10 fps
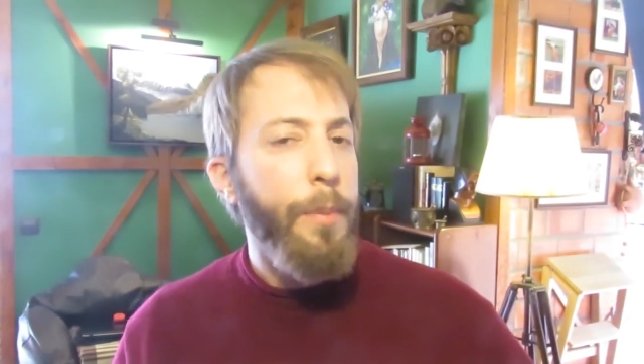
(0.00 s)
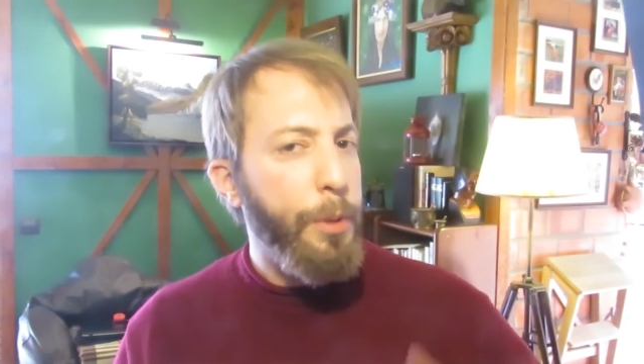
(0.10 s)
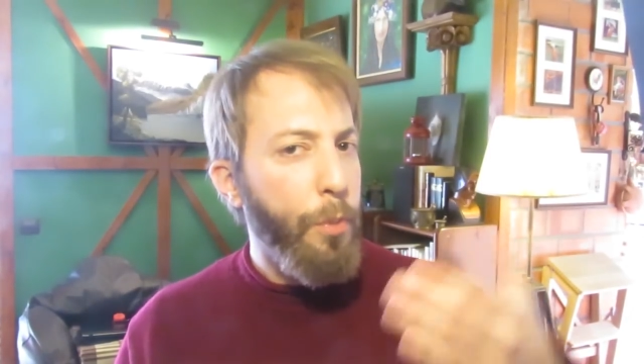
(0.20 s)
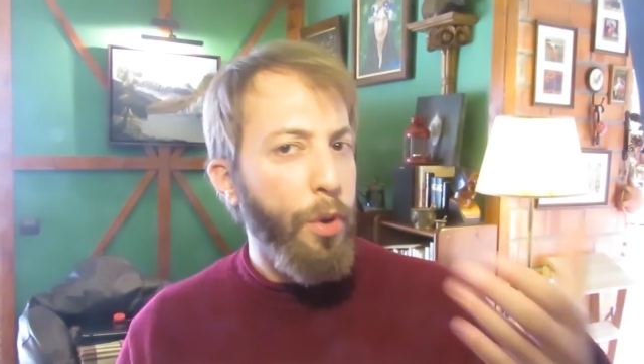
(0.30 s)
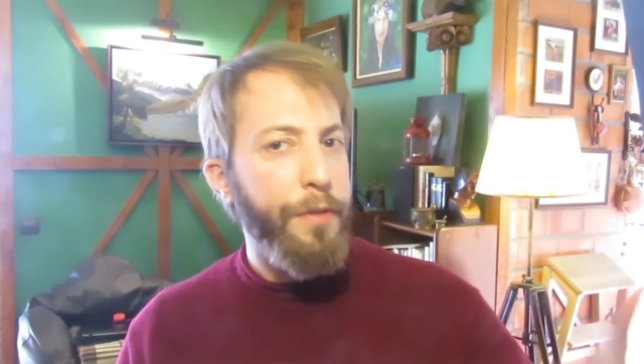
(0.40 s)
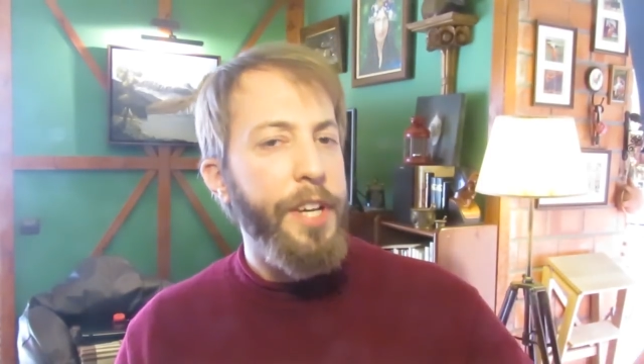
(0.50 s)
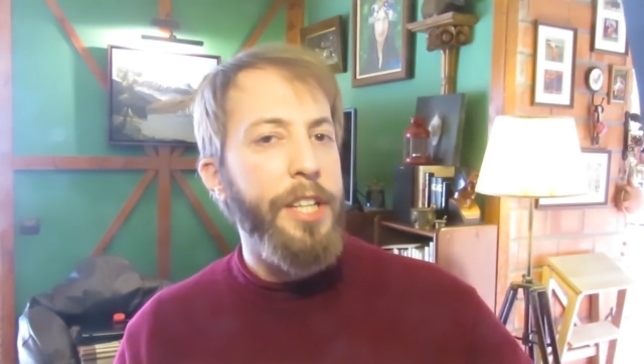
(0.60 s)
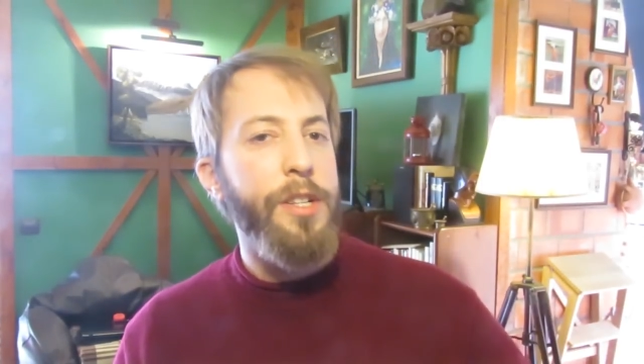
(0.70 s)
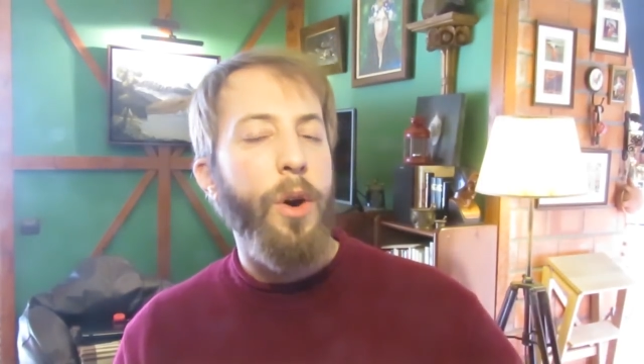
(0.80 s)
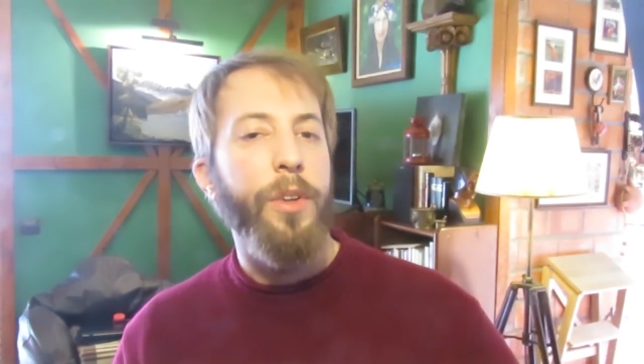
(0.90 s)
But more of
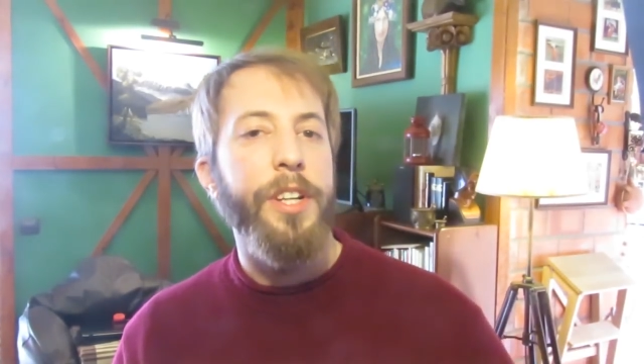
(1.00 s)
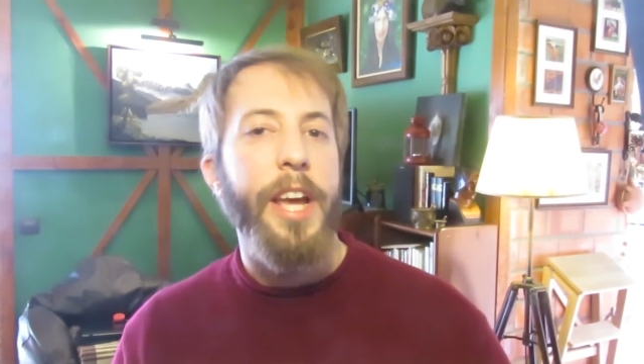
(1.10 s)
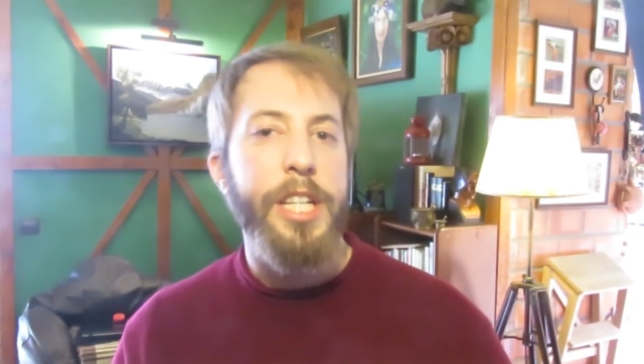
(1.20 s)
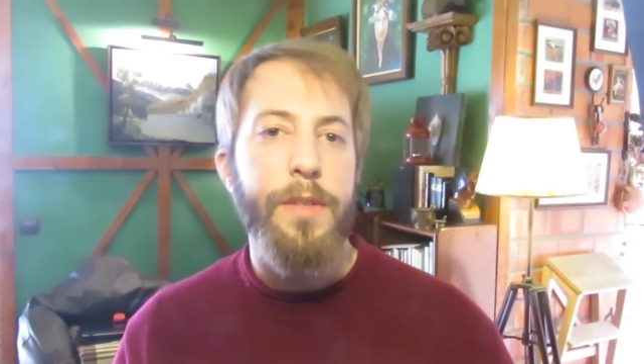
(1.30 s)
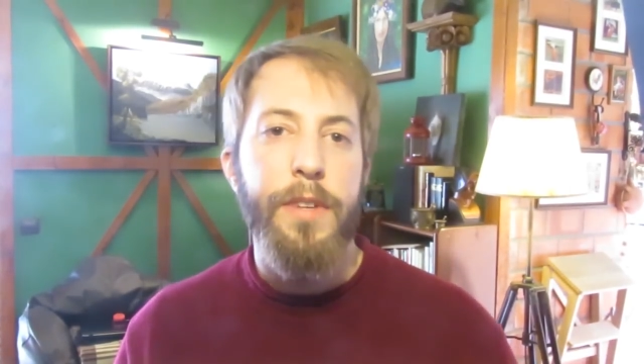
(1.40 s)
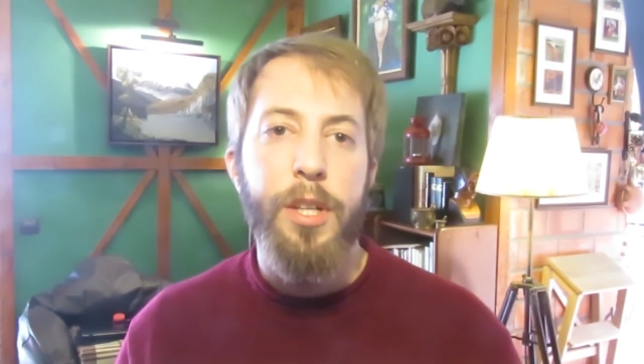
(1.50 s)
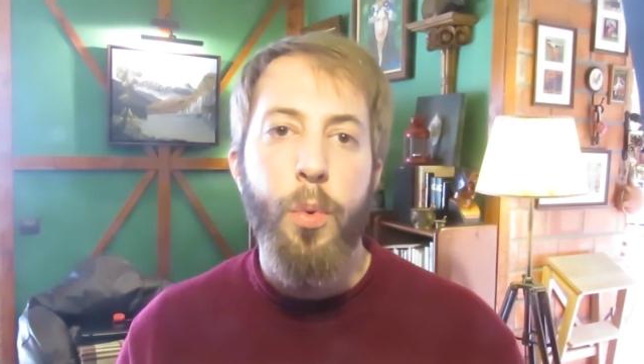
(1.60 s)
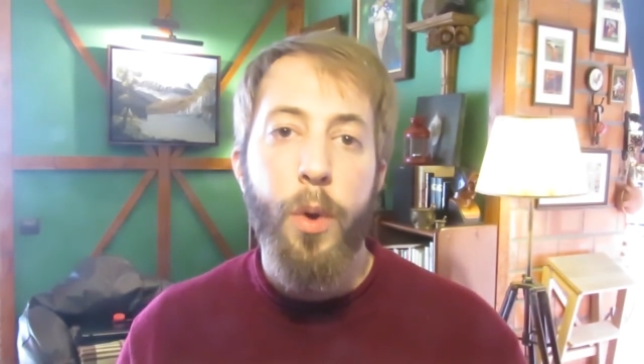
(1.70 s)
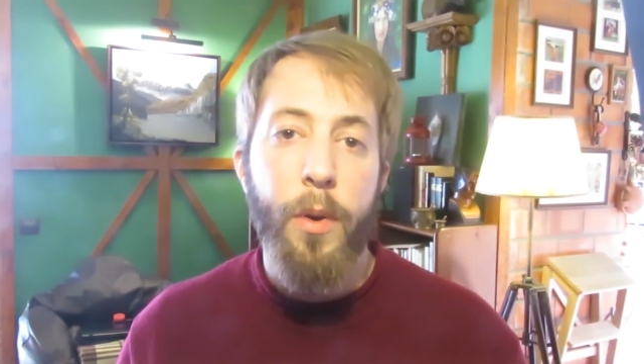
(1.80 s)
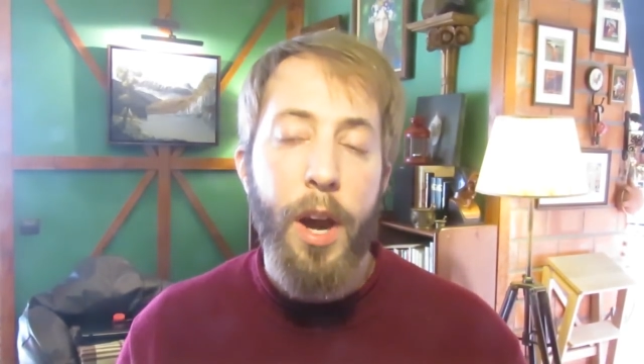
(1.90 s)
that on the next video,
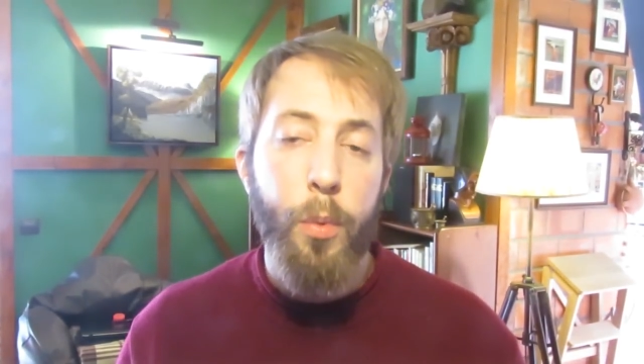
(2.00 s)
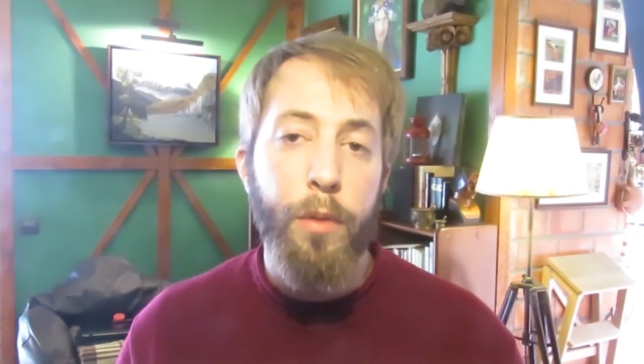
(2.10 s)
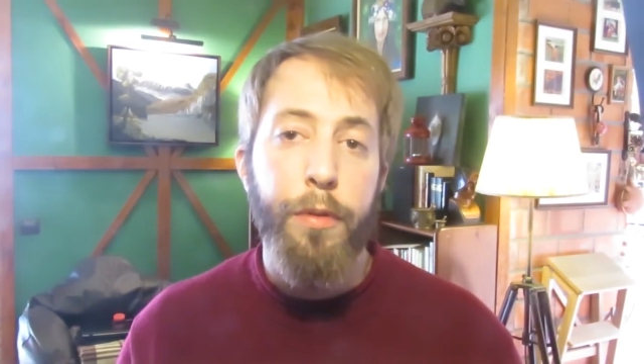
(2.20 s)
where I will